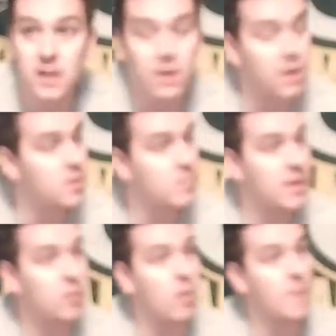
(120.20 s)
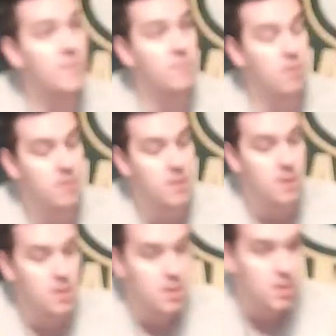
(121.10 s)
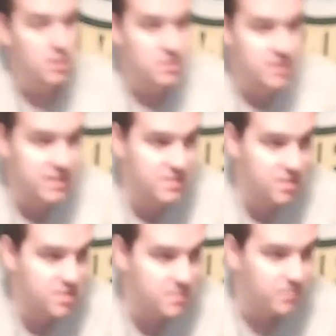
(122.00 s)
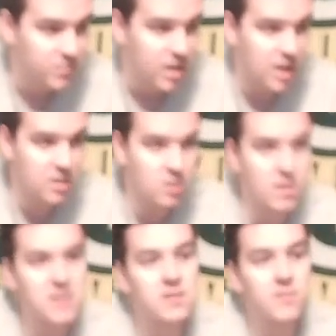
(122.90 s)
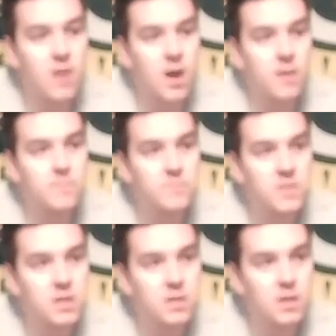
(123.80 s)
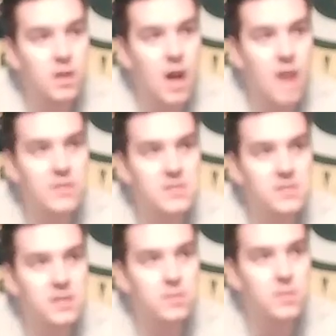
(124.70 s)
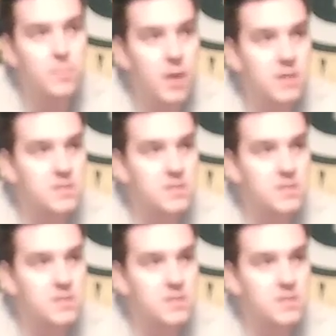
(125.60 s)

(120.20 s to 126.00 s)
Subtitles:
another big weapon for the Sixers. And then the rest of our, obviously the Bucks,